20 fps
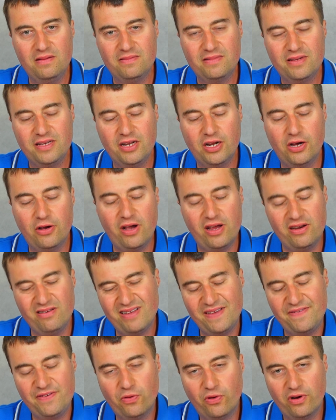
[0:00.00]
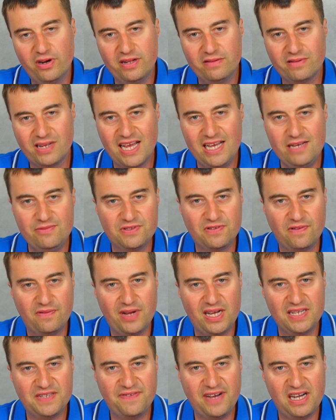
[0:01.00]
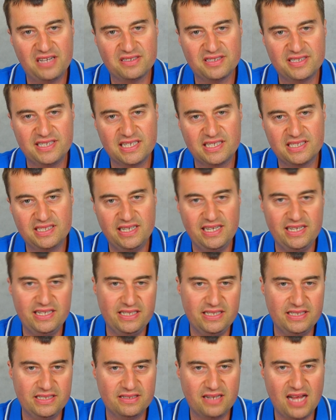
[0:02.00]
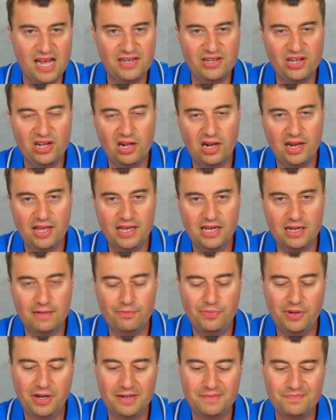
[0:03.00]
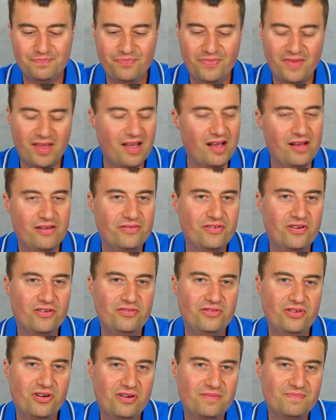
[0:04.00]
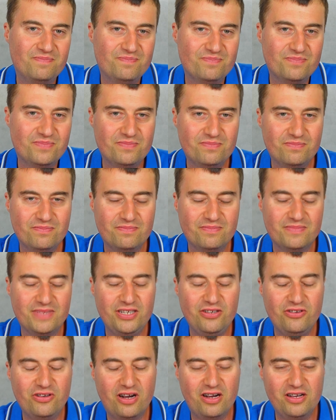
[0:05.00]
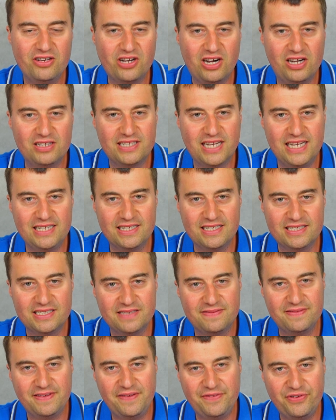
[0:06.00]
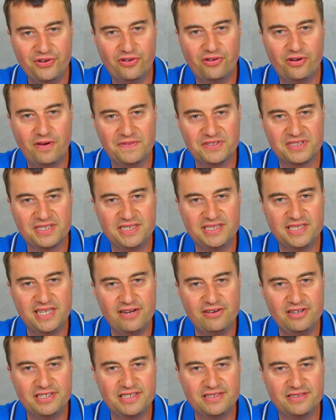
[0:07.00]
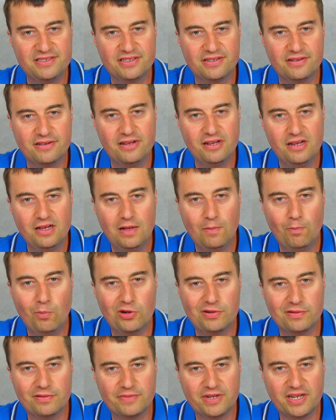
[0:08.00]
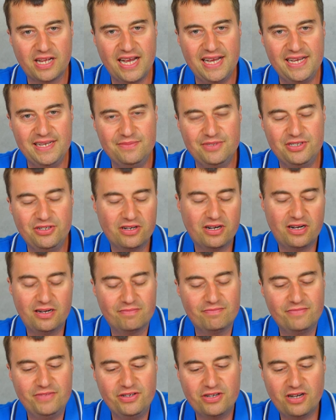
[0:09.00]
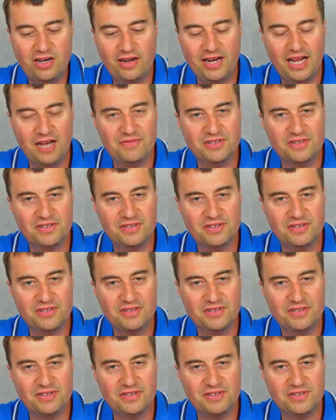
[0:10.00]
you know, and if you want in games from like 2016 and earlier, but no, not you can't take this if you're obviously serious into modern games. You can't have